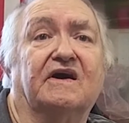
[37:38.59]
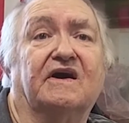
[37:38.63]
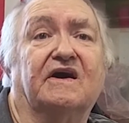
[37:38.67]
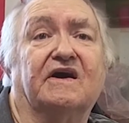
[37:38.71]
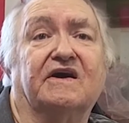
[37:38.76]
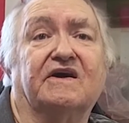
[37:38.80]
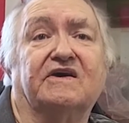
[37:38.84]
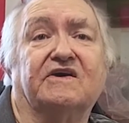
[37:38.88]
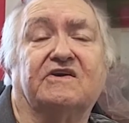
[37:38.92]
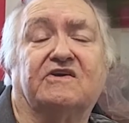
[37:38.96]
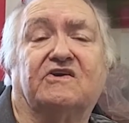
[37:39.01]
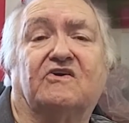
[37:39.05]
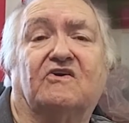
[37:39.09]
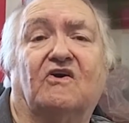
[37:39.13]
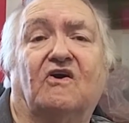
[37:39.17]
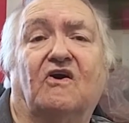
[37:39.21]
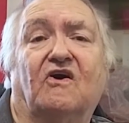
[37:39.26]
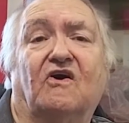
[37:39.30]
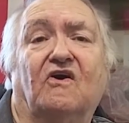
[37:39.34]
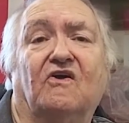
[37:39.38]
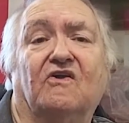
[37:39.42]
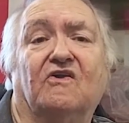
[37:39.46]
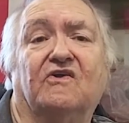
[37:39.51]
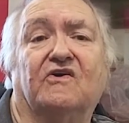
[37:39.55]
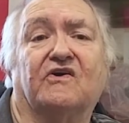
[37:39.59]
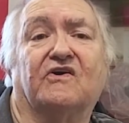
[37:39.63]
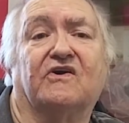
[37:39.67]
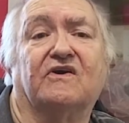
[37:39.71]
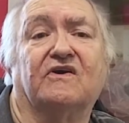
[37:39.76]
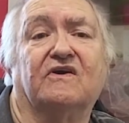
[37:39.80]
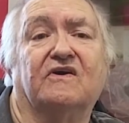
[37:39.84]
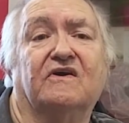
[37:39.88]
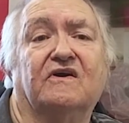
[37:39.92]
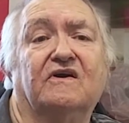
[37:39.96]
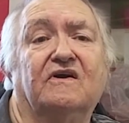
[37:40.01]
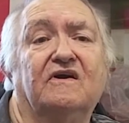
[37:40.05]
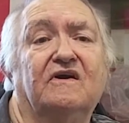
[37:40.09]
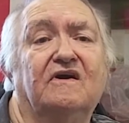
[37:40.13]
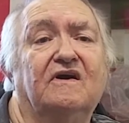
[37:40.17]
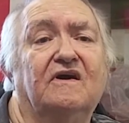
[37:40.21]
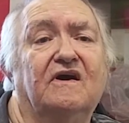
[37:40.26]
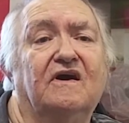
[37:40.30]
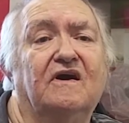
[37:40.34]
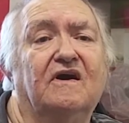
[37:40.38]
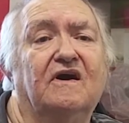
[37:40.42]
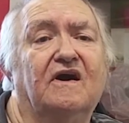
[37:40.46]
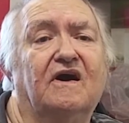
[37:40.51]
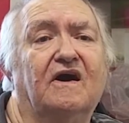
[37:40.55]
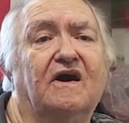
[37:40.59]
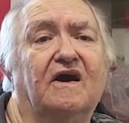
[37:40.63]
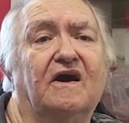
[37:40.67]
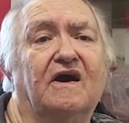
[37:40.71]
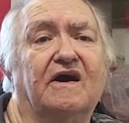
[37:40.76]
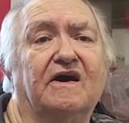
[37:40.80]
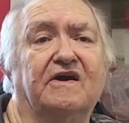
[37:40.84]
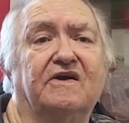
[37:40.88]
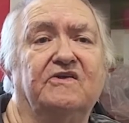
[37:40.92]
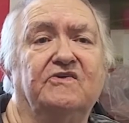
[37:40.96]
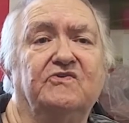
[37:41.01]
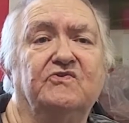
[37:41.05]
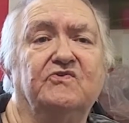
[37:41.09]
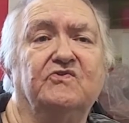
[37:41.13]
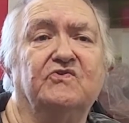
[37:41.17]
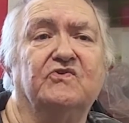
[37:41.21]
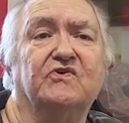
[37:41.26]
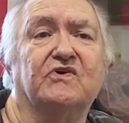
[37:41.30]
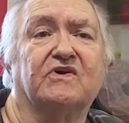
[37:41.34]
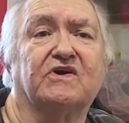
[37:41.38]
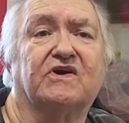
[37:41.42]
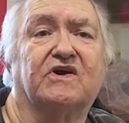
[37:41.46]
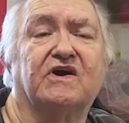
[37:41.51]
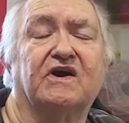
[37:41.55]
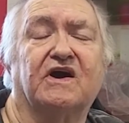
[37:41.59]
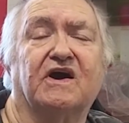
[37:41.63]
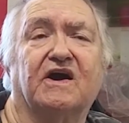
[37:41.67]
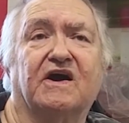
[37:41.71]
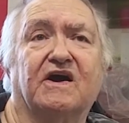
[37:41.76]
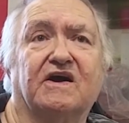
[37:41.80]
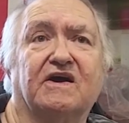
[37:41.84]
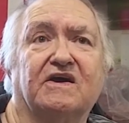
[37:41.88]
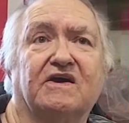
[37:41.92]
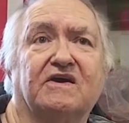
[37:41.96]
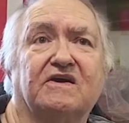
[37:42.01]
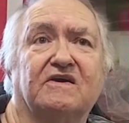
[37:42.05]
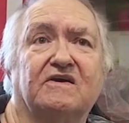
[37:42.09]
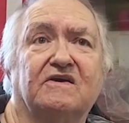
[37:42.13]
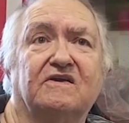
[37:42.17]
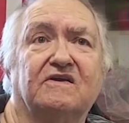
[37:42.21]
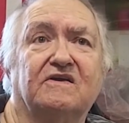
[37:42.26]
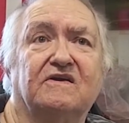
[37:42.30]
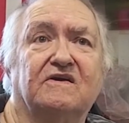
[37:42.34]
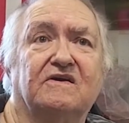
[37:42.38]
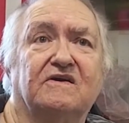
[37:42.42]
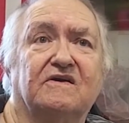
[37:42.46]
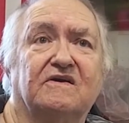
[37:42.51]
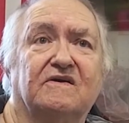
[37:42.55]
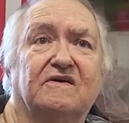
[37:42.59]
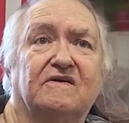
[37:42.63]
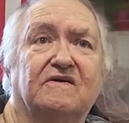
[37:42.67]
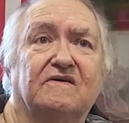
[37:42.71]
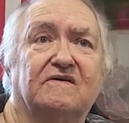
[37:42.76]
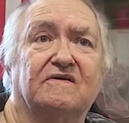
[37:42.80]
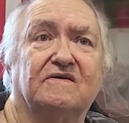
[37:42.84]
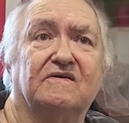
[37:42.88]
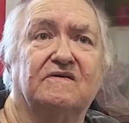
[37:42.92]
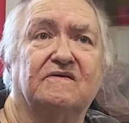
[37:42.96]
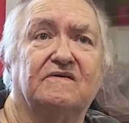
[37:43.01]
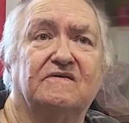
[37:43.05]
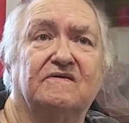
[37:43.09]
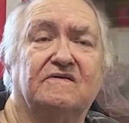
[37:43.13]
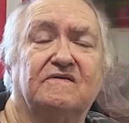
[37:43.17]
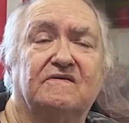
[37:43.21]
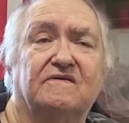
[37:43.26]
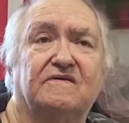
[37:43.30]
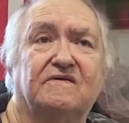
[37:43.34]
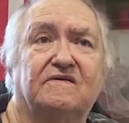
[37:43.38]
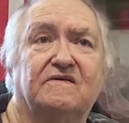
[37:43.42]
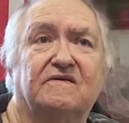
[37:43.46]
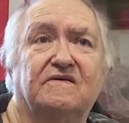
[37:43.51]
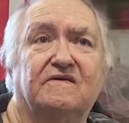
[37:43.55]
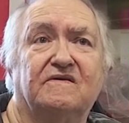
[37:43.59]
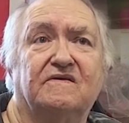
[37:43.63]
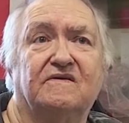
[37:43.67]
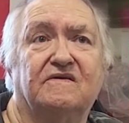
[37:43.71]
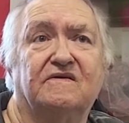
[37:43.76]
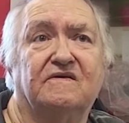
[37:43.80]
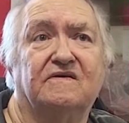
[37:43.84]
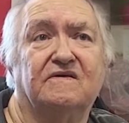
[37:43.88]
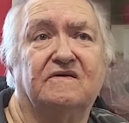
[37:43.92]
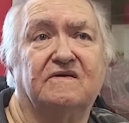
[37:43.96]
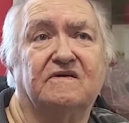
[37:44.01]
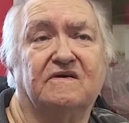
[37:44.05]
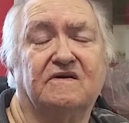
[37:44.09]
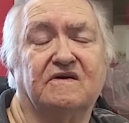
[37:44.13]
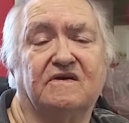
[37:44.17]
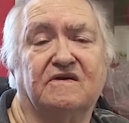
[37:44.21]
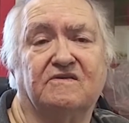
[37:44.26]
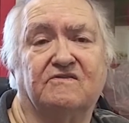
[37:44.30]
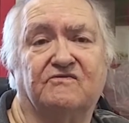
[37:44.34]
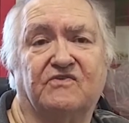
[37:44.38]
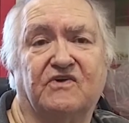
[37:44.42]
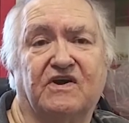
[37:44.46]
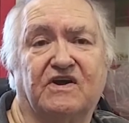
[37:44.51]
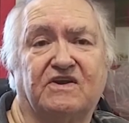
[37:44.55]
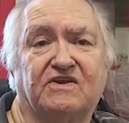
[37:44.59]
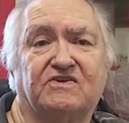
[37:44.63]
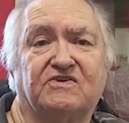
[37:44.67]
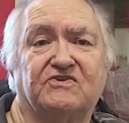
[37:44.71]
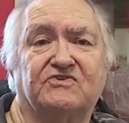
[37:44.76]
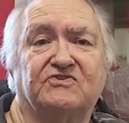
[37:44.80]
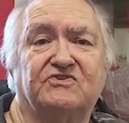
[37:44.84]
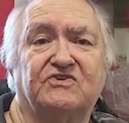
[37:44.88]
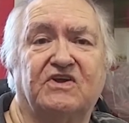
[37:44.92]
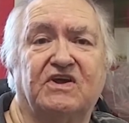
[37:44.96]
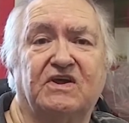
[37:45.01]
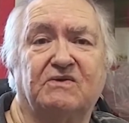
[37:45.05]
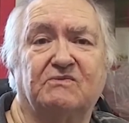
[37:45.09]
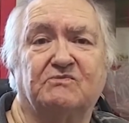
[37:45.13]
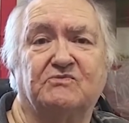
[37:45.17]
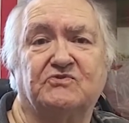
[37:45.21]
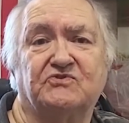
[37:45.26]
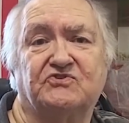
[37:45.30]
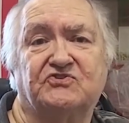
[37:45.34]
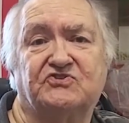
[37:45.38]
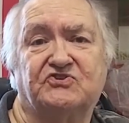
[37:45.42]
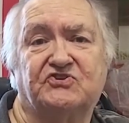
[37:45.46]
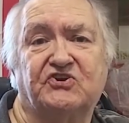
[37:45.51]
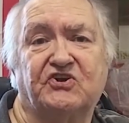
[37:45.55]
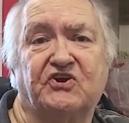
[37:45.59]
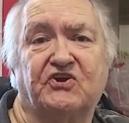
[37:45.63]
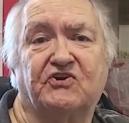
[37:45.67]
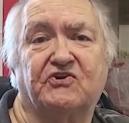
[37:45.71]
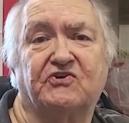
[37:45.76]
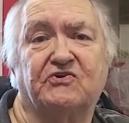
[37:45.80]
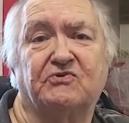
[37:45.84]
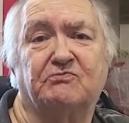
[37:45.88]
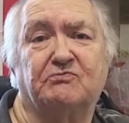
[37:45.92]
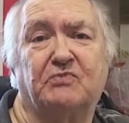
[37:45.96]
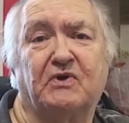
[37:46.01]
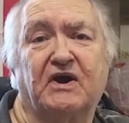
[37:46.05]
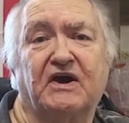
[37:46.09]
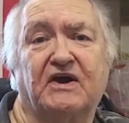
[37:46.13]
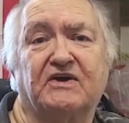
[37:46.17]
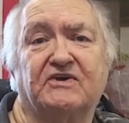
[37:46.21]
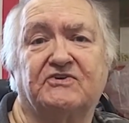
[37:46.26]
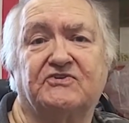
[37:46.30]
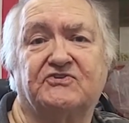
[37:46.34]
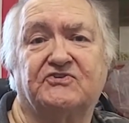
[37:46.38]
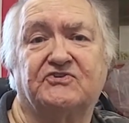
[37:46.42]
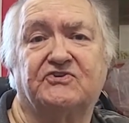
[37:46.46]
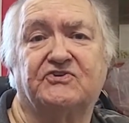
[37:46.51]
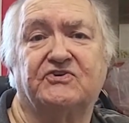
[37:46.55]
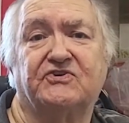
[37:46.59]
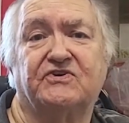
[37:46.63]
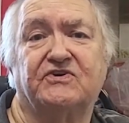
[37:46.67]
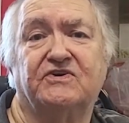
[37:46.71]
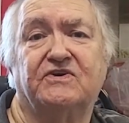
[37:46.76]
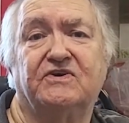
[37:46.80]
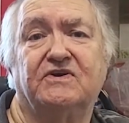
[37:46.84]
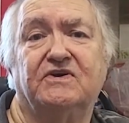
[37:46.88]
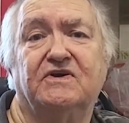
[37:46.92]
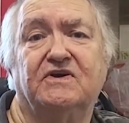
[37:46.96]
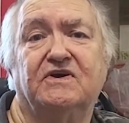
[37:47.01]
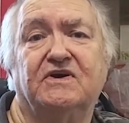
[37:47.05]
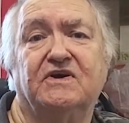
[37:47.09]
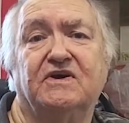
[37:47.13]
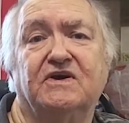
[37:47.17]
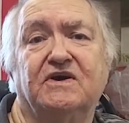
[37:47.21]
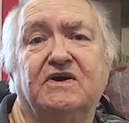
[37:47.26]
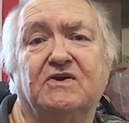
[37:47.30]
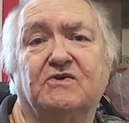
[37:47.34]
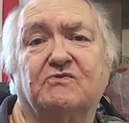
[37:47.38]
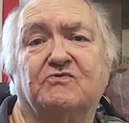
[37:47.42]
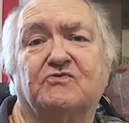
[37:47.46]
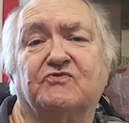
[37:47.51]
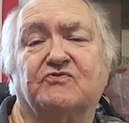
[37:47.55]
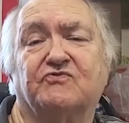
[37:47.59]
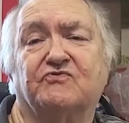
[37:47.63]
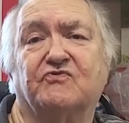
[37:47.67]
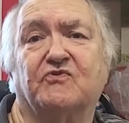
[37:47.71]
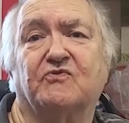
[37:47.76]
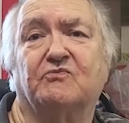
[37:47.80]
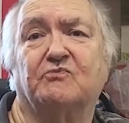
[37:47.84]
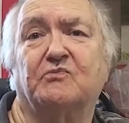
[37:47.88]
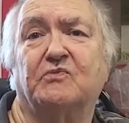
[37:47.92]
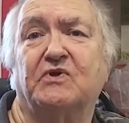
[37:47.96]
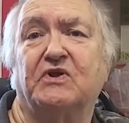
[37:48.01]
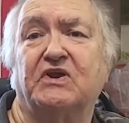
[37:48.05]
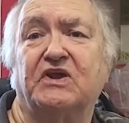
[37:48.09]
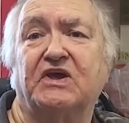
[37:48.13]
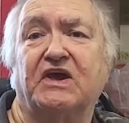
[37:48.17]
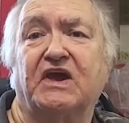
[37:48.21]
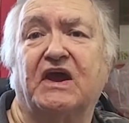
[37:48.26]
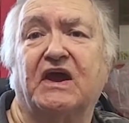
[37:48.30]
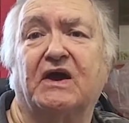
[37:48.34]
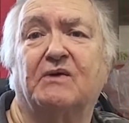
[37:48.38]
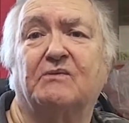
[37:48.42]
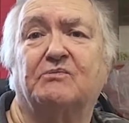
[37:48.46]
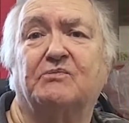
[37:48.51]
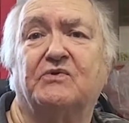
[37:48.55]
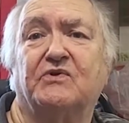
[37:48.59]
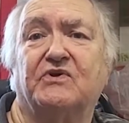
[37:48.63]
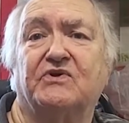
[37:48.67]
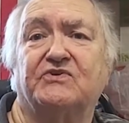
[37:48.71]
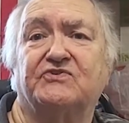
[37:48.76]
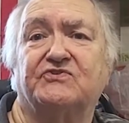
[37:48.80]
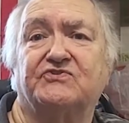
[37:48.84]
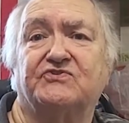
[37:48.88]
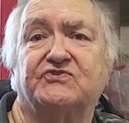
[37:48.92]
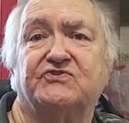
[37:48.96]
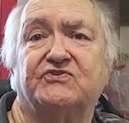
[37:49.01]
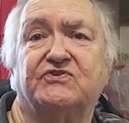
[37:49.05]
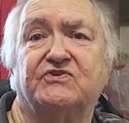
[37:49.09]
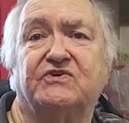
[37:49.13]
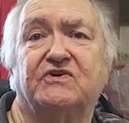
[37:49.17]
I called. A, I knew a guy in. Uh, in fact, his name was Terry Best. He was from Minneapolis.